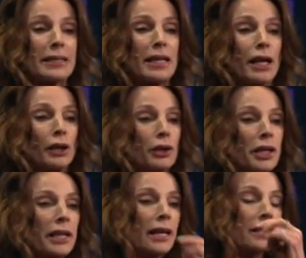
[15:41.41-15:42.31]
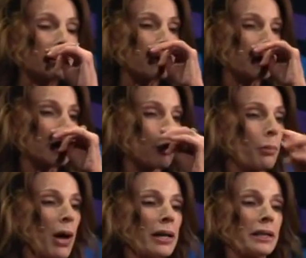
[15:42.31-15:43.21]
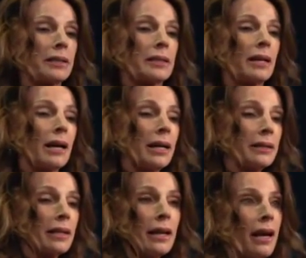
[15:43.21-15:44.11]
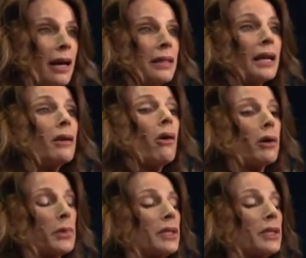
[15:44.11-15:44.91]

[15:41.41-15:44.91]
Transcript: is looking at some of these robotic designs. And that arm